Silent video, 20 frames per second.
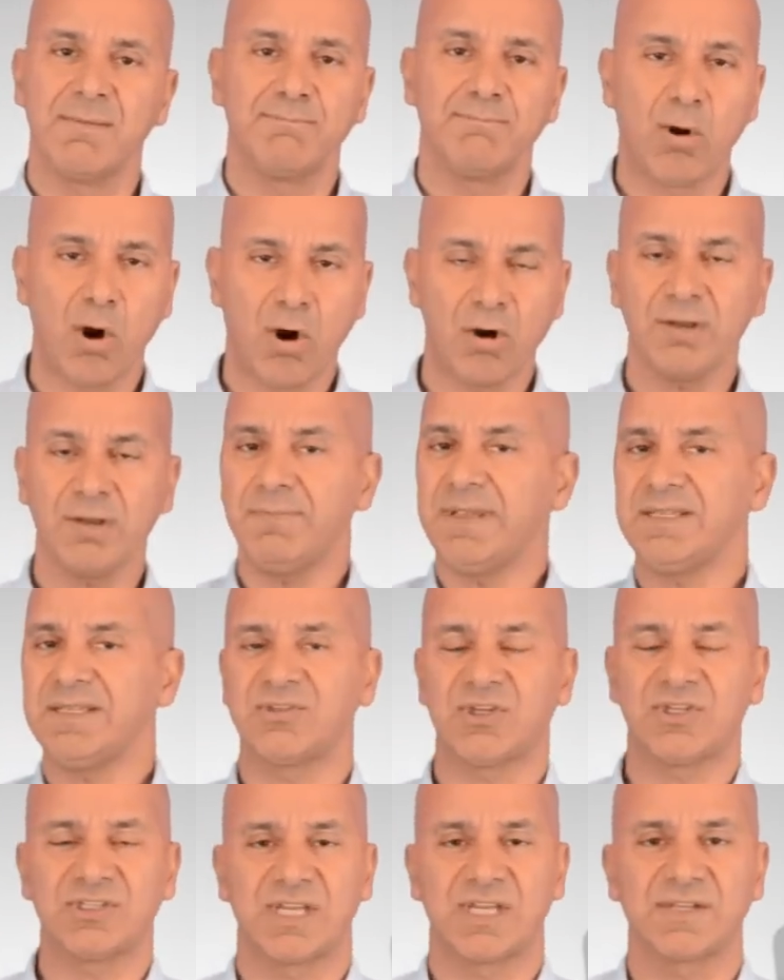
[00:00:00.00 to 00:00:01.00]
Part of being
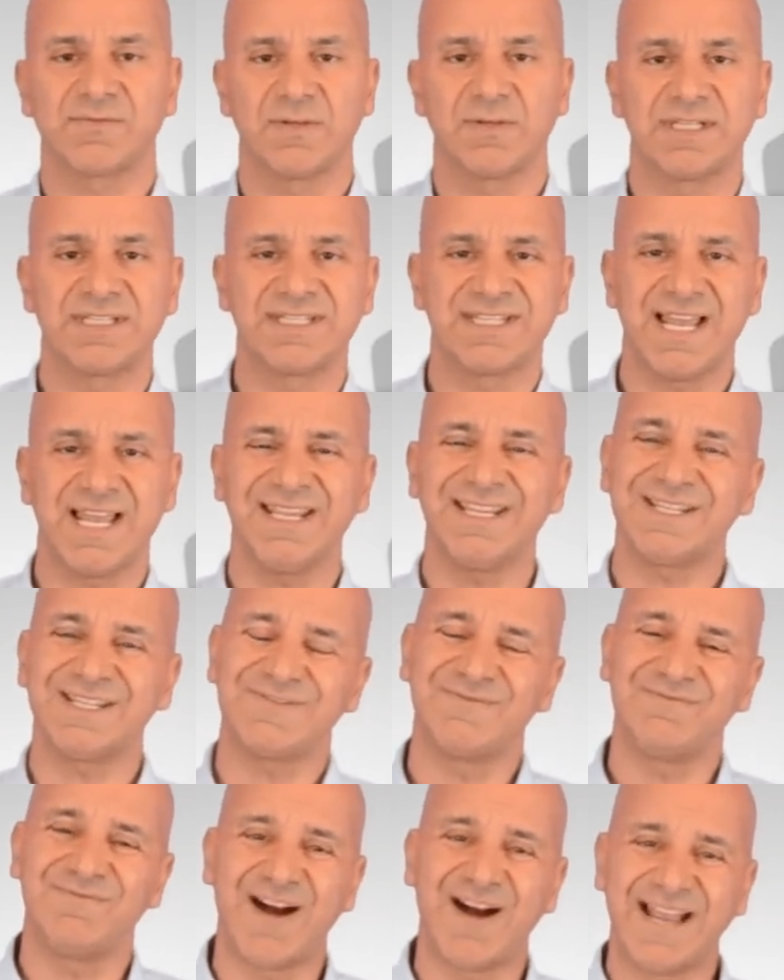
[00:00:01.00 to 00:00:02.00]
successful at selling is
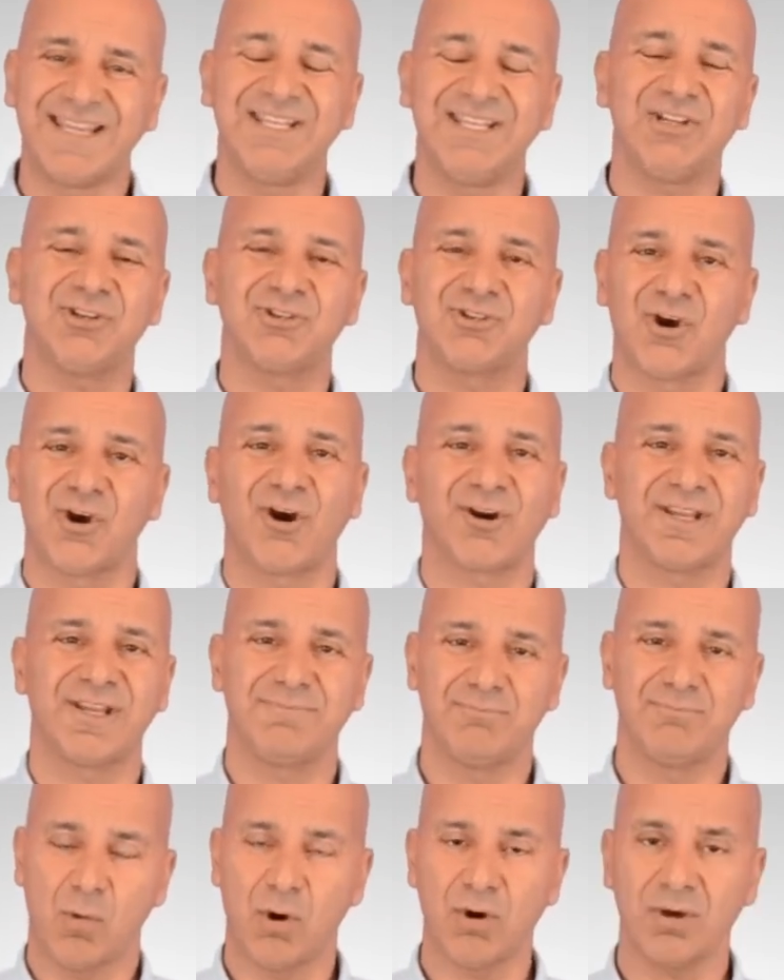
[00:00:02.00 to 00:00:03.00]
finding your
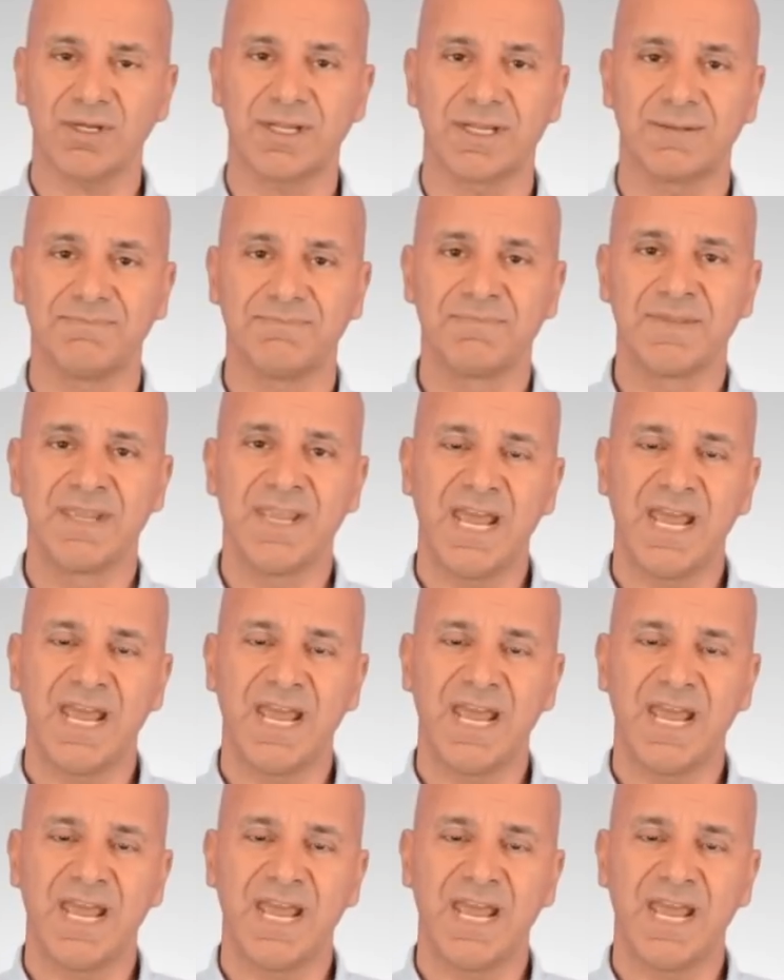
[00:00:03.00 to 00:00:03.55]
target market.